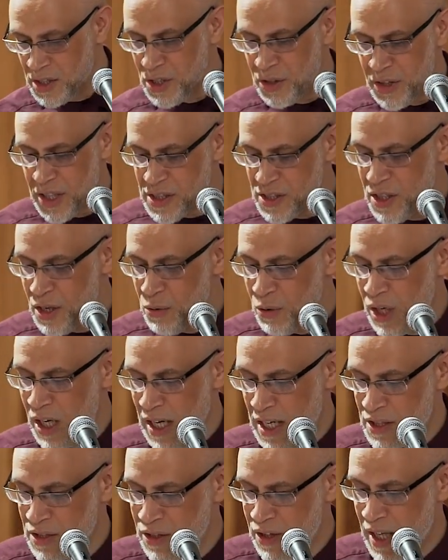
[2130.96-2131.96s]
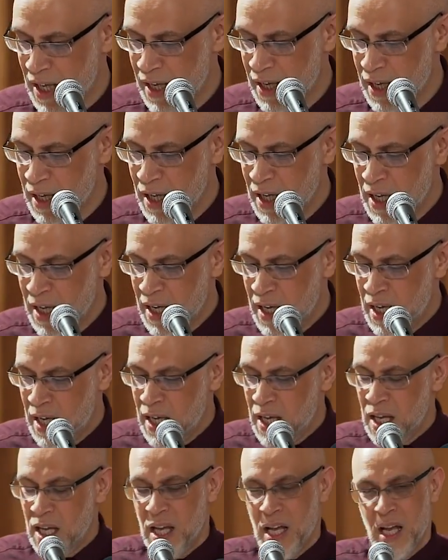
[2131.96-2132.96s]
So there's no clash there.
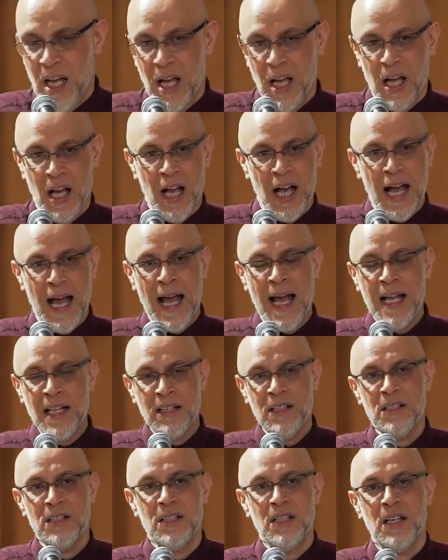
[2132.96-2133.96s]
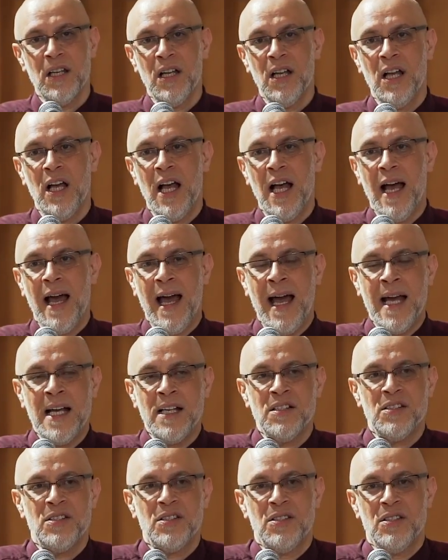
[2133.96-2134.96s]
And
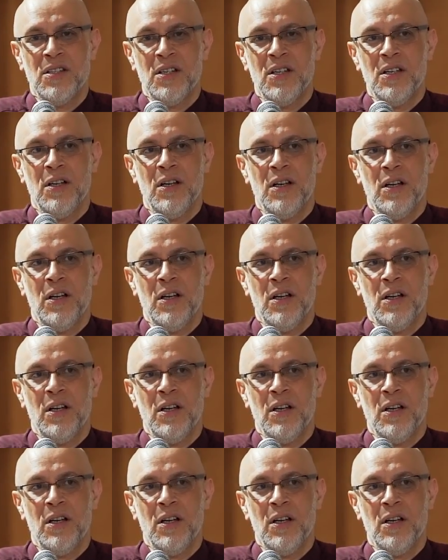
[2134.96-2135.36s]
as